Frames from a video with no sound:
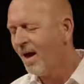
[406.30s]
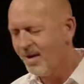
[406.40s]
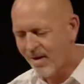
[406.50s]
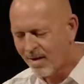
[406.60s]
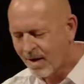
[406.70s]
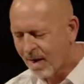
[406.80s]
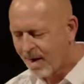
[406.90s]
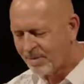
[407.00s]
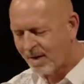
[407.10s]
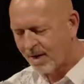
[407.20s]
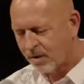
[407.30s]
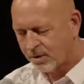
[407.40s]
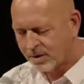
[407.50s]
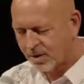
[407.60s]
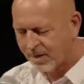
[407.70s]
You know, I, I'm getting
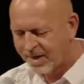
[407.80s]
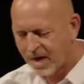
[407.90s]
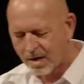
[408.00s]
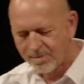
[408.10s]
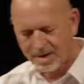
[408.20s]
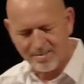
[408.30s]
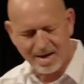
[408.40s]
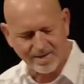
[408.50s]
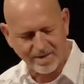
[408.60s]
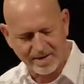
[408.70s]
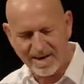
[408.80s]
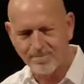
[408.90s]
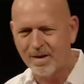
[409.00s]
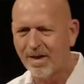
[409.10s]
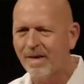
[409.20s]
closer to retirement. I'm not there yet,
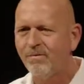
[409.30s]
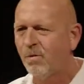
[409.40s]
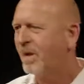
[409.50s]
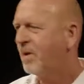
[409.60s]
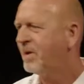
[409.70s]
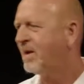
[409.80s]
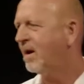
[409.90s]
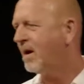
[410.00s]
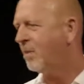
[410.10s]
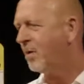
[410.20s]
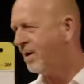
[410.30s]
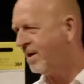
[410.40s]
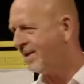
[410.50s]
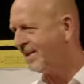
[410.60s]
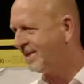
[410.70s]
but even when I retire, I want to
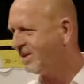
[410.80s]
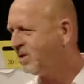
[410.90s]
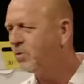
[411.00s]
do